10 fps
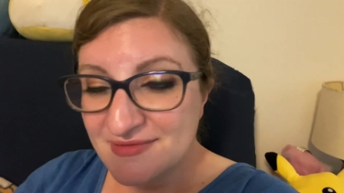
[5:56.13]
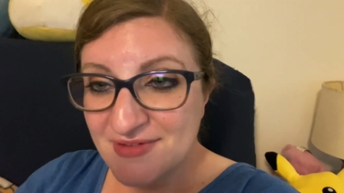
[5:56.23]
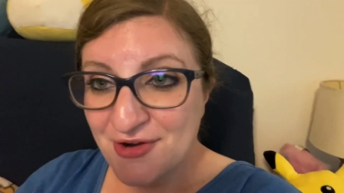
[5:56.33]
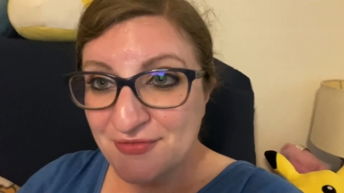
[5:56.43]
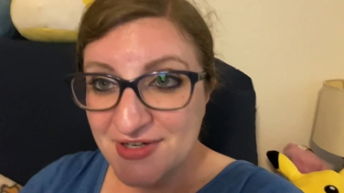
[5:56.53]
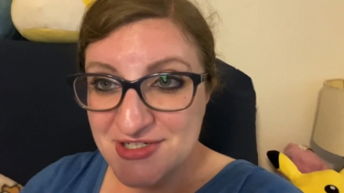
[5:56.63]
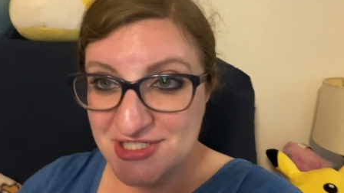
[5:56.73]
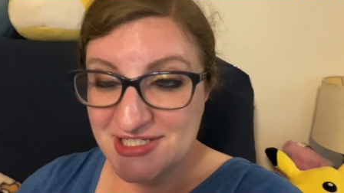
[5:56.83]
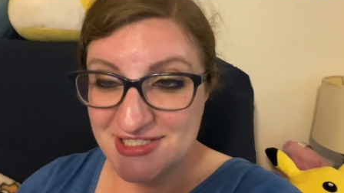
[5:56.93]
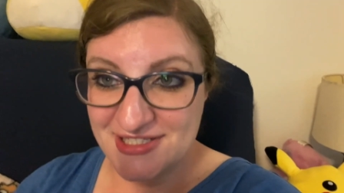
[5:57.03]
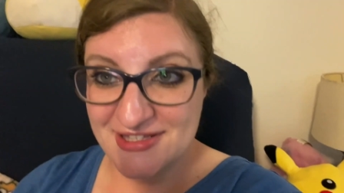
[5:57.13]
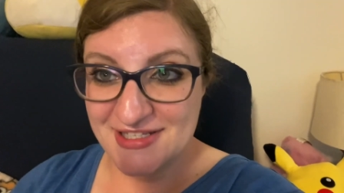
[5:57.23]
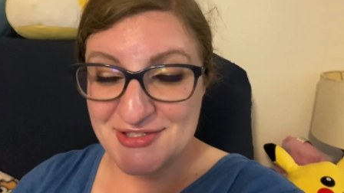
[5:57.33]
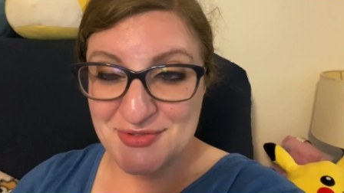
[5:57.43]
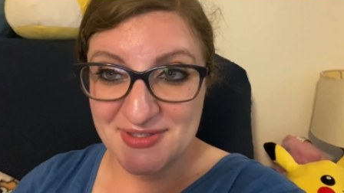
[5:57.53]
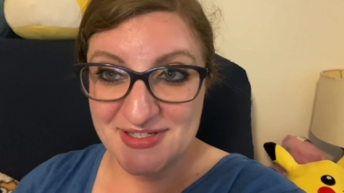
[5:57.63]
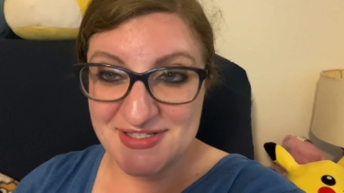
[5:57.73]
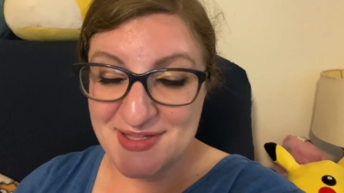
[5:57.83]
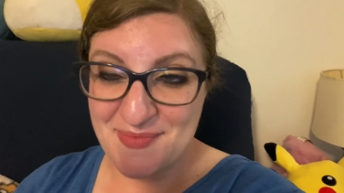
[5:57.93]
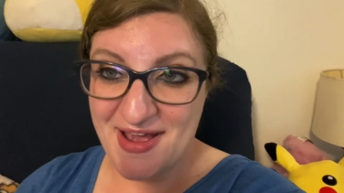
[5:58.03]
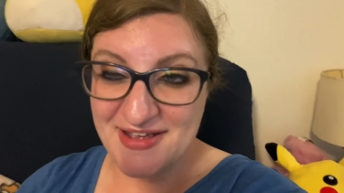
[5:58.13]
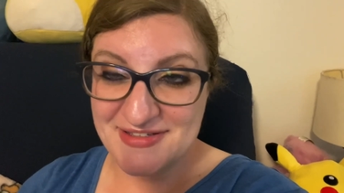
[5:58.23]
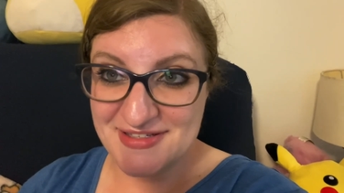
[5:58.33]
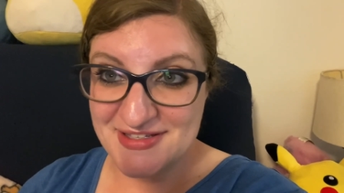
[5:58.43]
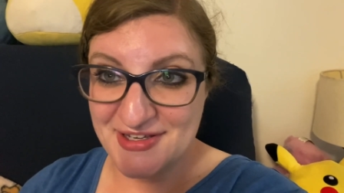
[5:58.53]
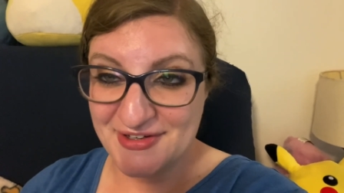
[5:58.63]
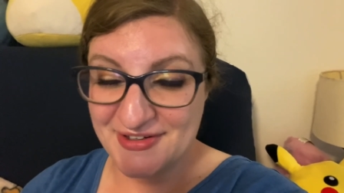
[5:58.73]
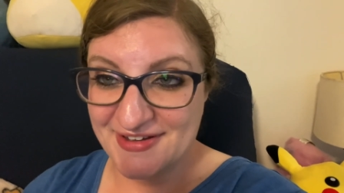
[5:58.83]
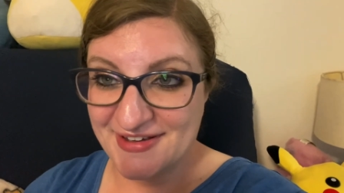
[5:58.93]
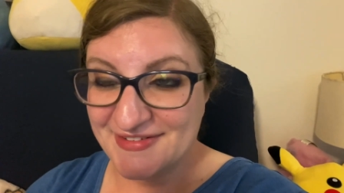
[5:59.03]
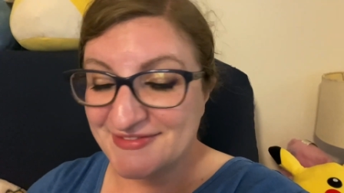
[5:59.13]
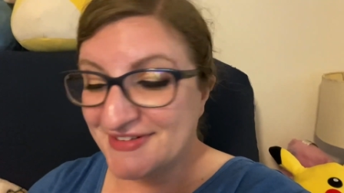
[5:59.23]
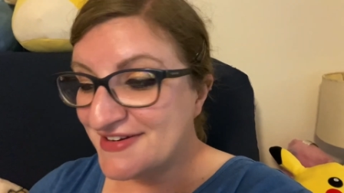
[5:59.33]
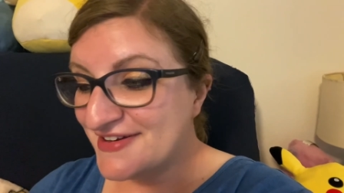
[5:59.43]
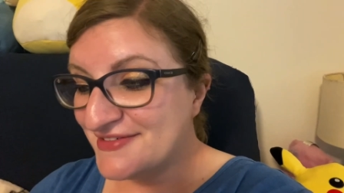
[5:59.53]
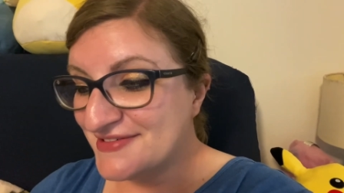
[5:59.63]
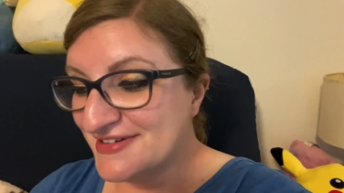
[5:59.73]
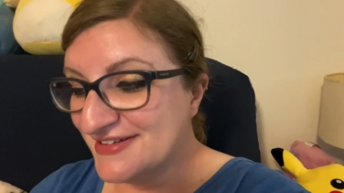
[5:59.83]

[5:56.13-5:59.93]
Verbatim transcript: our friend Gigi that's joined us in the past is here again right now.